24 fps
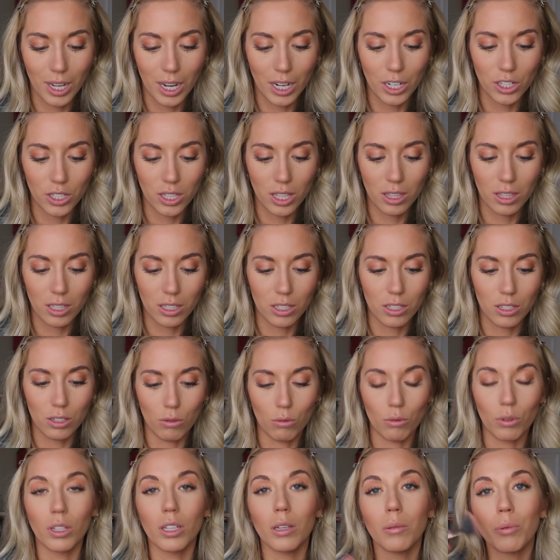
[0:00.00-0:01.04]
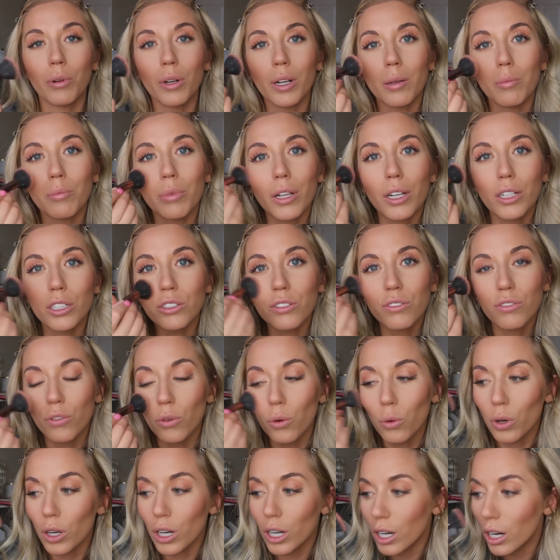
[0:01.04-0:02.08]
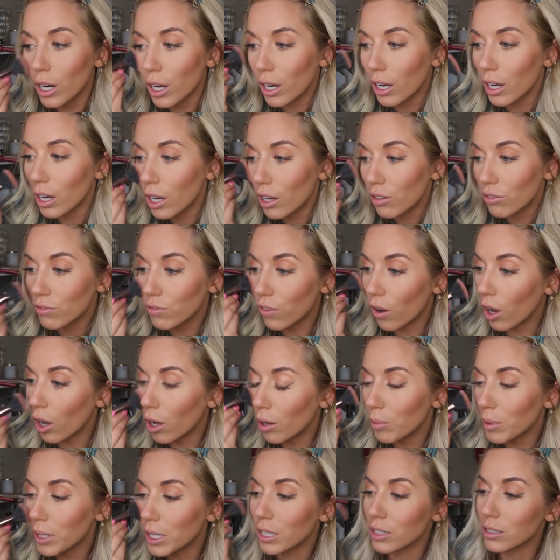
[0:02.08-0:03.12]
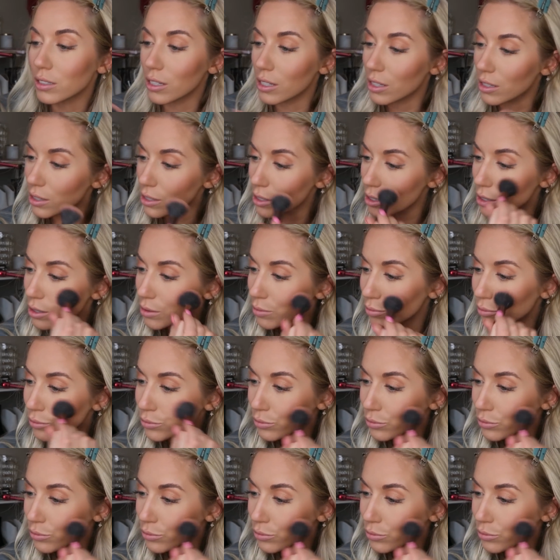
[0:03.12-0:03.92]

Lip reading: I just think this is a really pretty blush for fall because it's